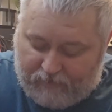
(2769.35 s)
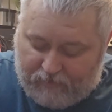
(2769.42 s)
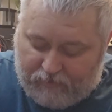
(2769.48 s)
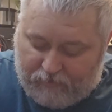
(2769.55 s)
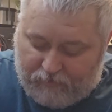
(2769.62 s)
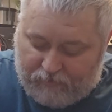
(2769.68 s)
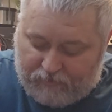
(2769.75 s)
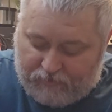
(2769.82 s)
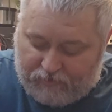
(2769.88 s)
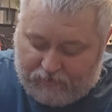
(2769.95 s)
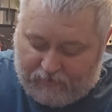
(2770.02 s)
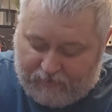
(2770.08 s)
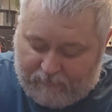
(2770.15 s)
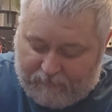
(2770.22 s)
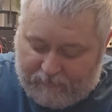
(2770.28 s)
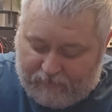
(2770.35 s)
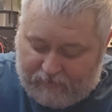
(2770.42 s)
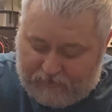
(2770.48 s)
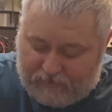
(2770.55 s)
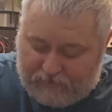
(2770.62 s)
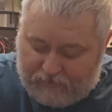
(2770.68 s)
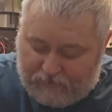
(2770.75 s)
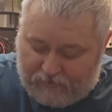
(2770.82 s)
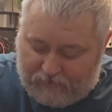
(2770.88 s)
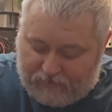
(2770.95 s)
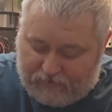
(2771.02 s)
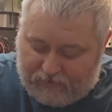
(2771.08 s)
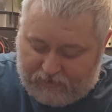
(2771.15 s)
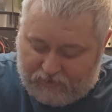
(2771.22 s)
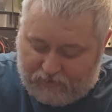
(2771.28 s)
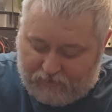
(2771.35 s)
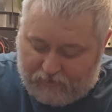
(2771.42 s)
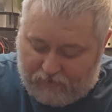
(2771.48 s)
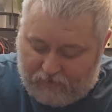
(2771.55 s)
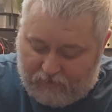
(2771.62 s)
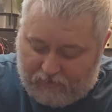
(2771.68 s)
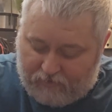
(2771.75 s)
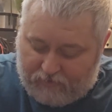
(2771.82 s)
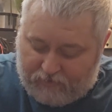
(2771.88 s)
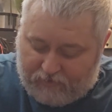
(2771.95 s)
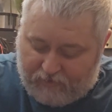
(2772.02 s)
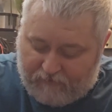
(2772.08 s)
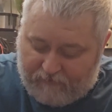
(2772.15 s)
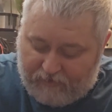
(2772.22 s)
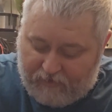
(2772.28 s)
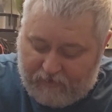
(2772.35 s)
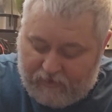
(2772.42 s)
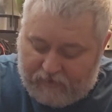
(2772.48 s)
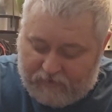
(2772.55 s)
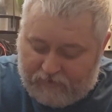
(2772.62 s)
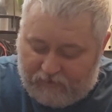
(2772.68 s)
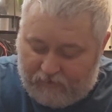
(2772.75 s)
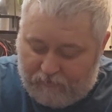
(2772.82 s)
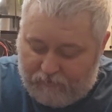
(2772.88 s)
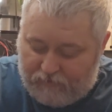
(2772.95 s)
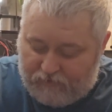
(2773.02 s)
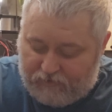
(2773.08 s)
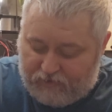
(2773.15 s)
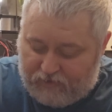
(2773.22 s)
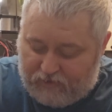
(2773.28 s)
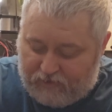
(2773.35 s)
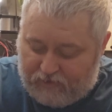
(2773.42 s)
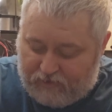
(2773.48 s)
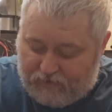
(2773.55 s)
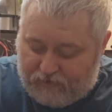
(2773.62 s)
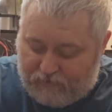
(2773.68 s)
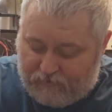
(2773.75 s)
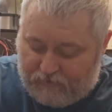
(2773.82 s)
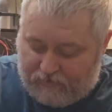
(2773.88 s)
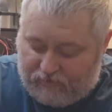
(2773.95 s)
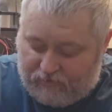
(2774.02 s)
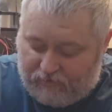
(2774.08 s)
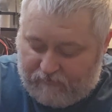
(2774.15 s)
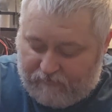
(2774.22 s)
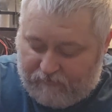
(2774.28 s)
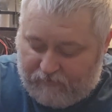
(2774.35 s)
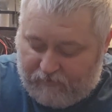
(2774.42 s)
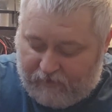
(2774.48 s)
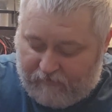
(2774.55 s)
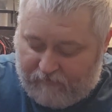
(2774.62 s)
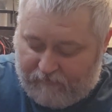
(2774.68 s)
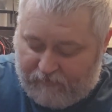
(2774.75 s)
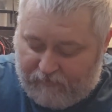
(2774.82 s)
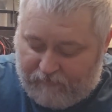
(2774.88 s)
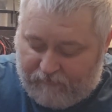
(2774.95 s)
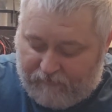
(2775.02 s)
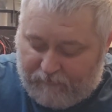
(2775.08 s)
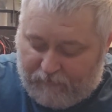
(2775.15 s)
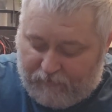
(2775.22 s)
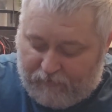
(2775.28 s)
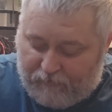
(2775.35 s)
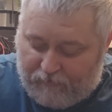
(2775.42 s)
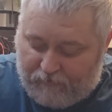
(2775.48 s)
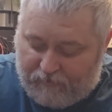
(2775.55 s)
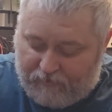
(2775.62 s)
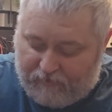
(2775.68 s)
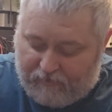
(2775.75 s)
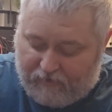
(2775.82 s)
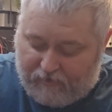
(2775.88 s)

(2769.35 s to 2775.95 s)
you can scrape it easier, less chance you're going to cut yourself. So I wouldn't suggest doing this if you're not very familiar with